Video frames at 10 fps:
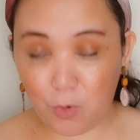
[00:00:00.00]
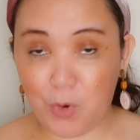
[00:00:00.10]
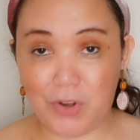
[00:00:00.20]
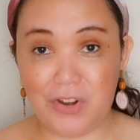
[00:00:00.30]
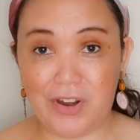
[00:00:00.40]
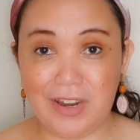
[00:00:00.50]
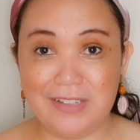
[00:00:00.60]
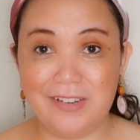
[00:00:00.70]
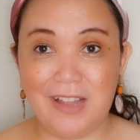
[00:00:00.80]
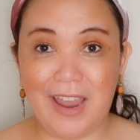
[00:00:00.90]
order
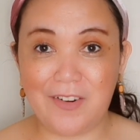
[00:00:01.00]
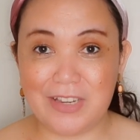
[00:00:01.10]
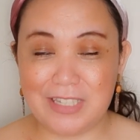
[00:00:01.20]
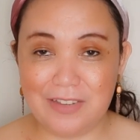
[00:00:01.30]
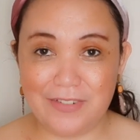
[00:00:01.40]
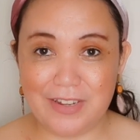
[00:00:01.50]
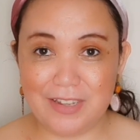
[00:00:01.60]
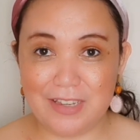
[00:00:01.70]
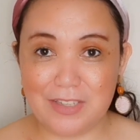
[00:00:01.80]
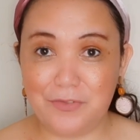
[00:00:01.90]
until I received it
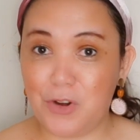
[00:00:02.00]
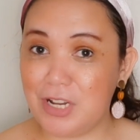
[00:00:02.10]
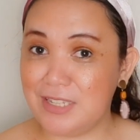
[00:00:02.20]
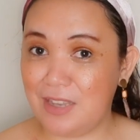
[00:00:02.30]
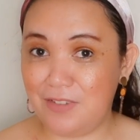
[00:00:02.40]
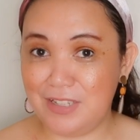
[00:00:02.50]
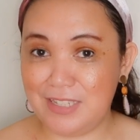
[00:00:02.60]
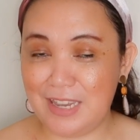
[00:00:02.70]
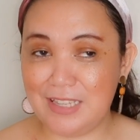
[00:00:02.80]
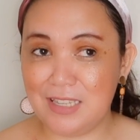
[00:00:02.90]
is 47
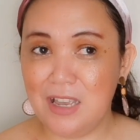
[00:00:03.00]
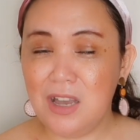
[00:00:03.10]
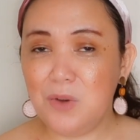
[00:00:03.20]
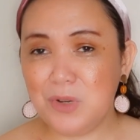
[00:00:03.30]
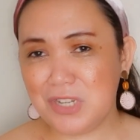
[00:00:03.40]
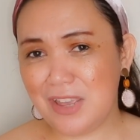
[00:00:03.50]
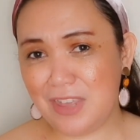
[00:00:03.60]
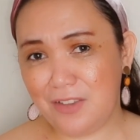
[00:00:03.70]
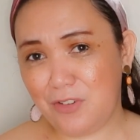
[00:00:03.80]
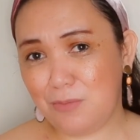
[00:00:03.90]
days, which I
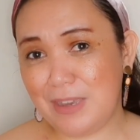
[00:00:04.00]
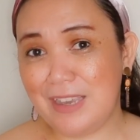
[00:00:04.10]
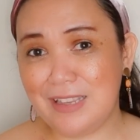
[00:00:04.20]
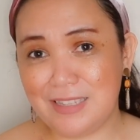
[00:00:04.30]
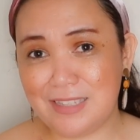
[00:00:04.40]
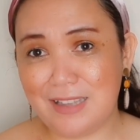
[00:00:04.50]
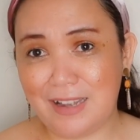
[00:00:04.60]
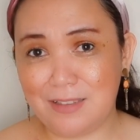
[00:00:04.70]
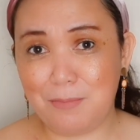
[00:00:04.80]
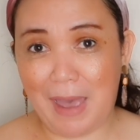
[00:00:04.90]
think for me is
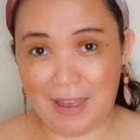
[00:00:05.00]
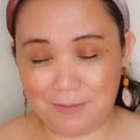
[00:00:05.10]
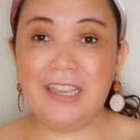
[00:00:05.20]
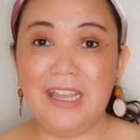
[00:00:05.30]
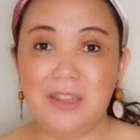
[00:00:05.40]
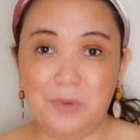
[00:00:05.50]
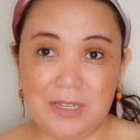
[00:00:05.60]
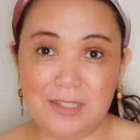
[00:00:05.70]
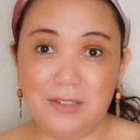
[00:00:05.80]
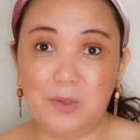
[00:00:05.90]
not bad. It
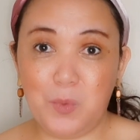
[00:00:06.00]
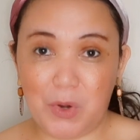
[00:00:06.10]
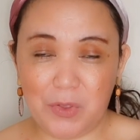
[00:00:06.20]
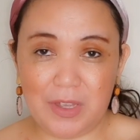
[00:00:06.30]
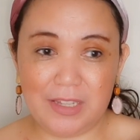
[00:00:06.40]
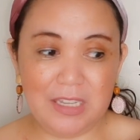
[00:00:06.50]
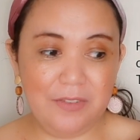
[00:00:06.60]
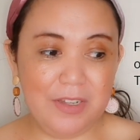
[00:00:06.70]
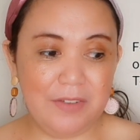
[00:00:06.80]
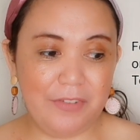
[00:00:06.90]
was still worth it.
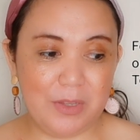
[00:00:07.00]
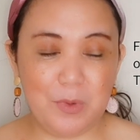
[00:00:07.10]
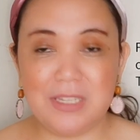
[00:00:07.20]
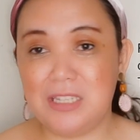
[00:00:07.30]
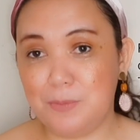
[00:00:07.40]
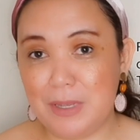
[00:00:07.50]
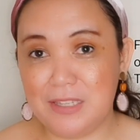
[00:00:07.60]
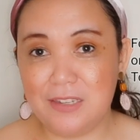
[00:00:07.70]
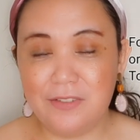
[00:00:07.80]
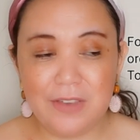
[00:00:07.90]
Even if it was
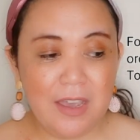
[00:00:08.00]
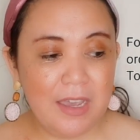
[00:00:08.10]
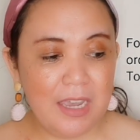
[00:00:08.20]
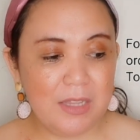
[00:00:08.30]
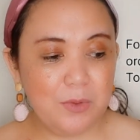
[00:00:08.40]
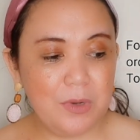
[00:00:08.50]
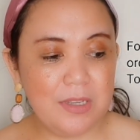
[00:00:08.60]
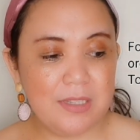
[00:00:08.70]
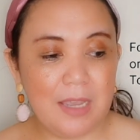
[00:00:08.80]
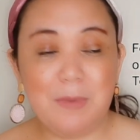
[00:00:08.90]
expensive, it
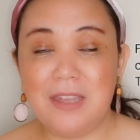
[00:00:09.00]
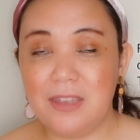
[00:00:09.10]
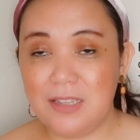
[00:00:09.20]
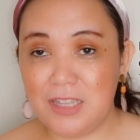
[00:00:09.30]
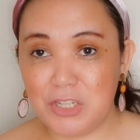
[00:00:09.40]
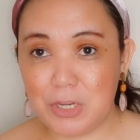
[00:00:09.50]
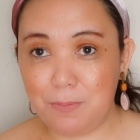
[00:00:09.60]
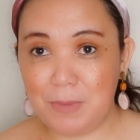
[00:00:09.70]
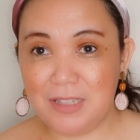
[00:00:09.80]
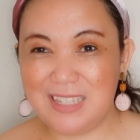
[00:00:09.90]
was, the
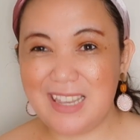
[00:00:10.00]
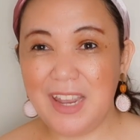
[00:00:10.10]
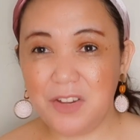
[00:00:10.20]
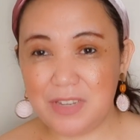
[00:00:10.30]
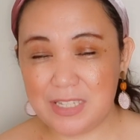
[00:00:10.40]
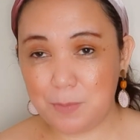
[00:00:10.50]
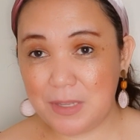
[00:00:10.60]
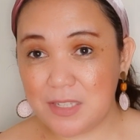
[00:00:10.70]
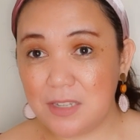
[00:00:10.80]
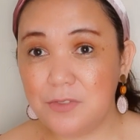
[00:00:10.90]
shipment's kind of
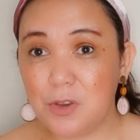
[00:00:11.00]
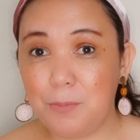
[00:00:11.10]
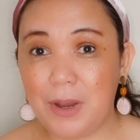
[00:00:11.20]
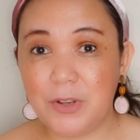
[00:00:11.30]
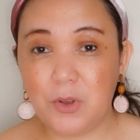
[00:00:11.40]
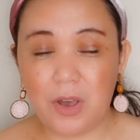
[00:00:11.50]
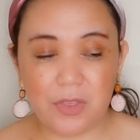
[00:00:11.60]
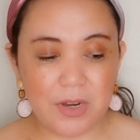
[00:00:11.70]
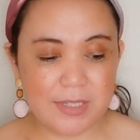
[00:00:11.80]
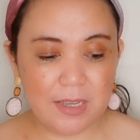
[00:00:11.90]
expensive compared to
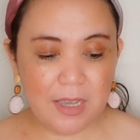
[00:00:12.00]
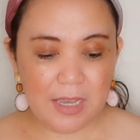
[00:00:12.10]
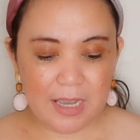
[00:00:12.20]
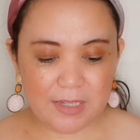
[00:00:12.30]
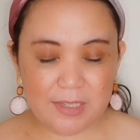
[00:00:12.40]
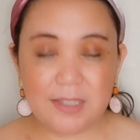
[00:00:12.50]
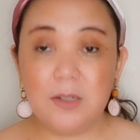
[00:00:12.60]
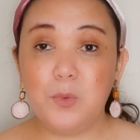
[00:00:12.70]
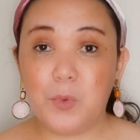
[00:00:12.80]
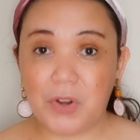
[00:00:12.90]
others, it's
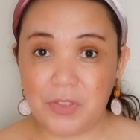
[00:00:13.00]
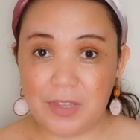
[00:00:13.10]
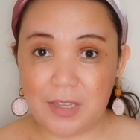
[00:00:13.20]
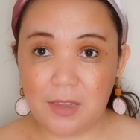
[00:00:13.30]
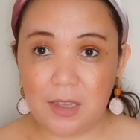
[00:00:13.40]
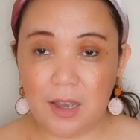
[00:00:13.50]
still worth it.